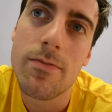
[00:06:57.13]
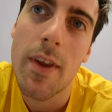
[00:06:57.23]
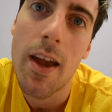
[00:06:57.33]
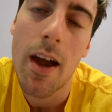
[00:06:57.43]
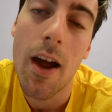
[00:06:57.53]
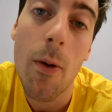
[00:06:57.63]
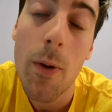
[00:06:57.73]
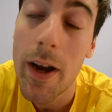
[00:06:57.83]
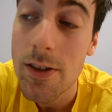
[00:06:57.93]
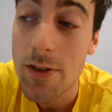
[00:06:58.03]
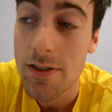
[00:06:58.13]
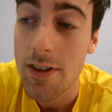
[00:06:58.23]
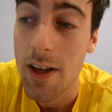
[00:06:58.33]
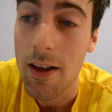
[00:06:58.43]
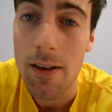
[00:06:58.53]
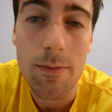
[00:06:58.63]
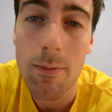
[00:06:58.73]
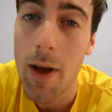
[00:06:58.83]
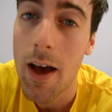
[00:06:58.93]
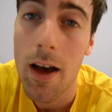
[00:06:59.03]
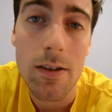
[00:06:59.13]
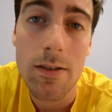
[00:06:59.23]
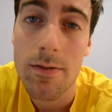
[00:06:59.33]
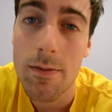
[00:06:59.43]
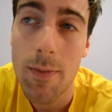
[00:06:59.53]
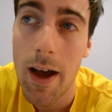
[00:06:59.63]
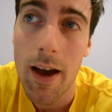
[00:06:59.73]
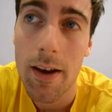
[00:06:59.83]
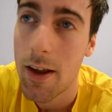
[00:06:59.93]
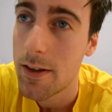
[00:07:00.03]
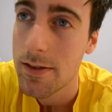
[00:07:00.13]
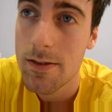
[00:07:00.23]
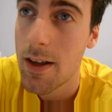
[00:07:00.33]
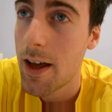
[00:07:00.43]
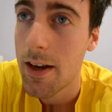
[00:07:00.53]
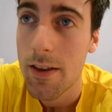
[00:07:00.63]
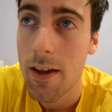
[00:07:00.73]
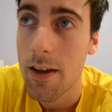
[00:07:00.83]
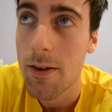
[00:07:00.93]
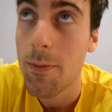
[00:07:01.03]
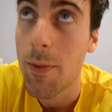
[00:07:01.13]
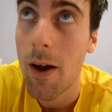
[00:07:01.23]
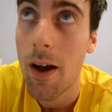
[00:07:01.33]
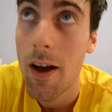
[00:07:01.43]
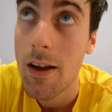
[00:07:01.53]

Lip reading: Yeah, interesting, mad as anything, but